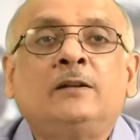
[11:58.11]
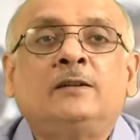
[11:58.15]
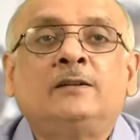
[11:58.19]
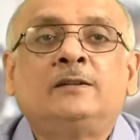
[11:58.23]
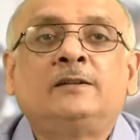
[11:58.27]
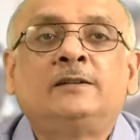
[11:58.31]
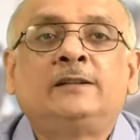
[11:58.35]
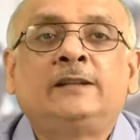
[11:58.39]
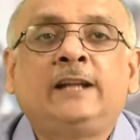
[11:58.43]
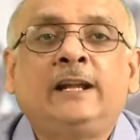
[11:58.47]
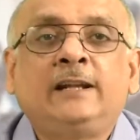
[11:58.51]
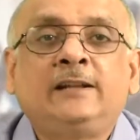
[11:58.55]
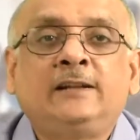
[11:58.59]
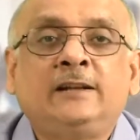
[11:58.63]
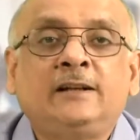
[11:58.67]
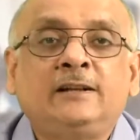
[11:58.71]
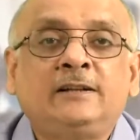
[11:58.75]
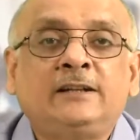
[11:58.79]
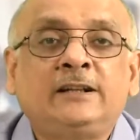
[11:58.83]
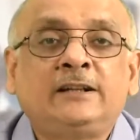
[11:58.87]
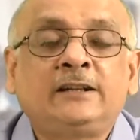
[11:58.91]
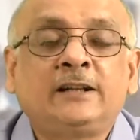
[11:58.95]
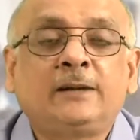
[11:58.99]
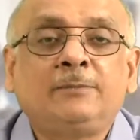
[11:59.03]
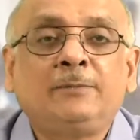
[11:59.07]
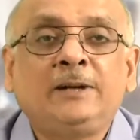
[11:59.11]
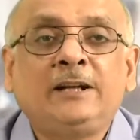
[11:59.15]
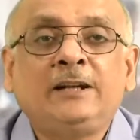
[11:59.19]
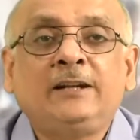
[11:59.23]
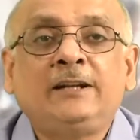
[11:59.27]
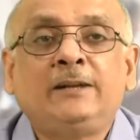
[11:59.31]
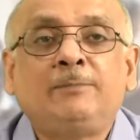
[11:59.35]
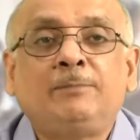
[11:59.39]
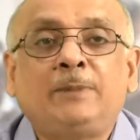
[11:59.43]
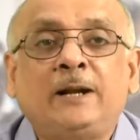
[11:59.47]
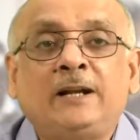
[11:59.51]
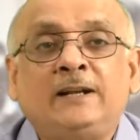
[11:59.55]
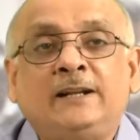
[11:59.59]
Then determine
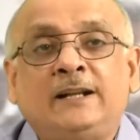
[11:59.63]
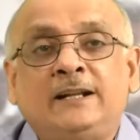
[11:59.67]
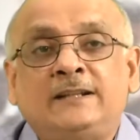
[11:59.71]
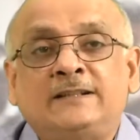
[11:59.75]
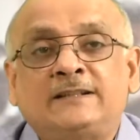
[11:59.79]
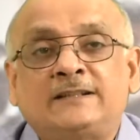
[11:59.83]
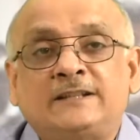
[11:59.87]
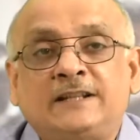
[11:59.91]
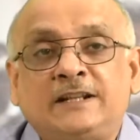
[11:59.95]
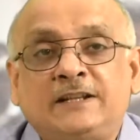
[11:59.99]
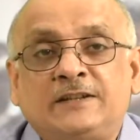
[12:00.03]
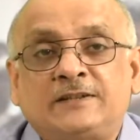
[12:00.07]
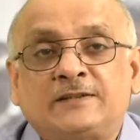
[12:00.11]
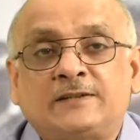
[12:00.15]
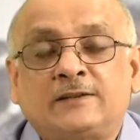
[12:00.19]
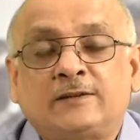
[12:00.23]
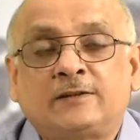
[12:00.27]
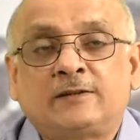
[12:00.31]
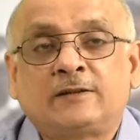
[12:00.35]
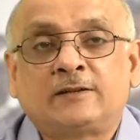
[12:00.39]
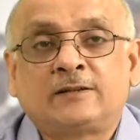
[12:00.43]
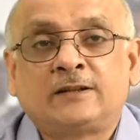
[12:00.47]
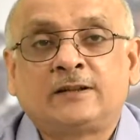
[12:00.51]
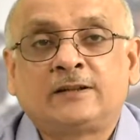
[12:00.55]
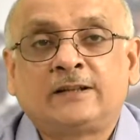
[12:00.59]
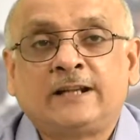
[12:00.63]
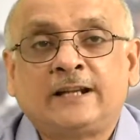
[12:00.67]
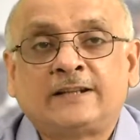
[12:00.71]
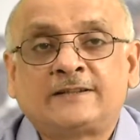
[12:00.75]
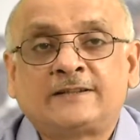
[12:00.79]
dependencies, the next